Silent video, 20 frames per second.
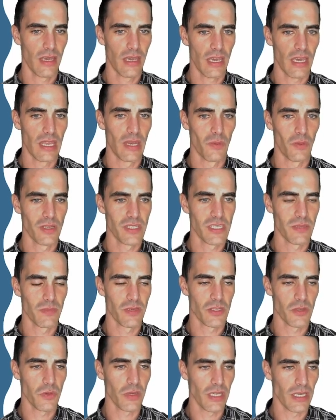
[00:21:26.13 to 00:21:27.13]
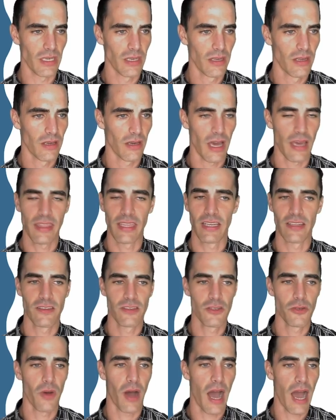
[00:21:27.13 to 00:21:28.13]
and what's in between, I think it's
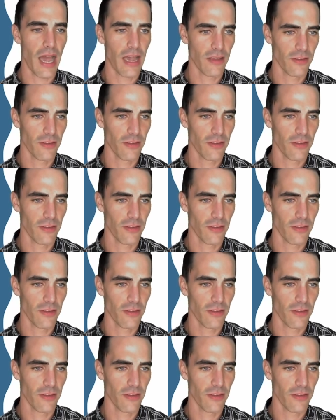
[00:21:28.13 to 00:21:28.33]
too high.